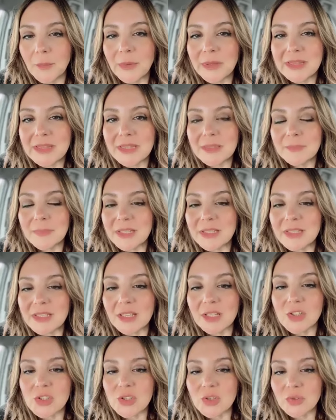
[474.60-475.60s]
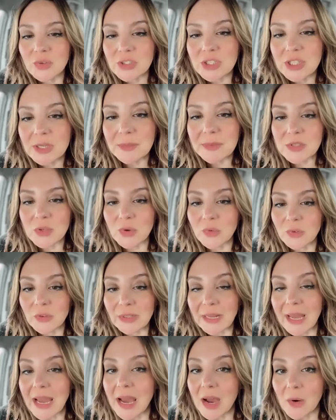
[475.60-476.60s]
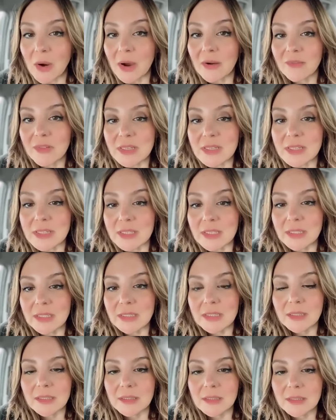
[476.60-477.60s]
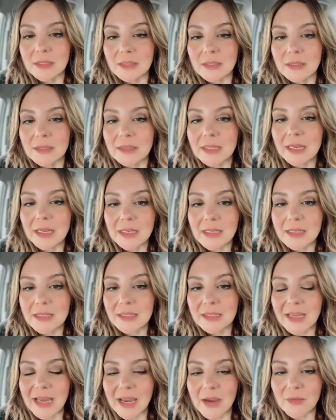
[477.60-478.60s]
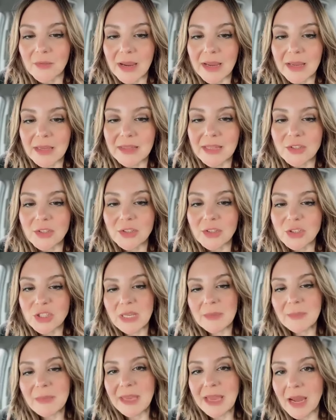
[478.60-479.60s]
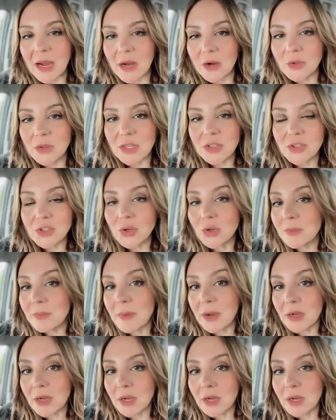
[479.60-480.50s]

But the conservatorship is over now, obviously. They didn't, yeah, right. They took Jamie out. Then Jody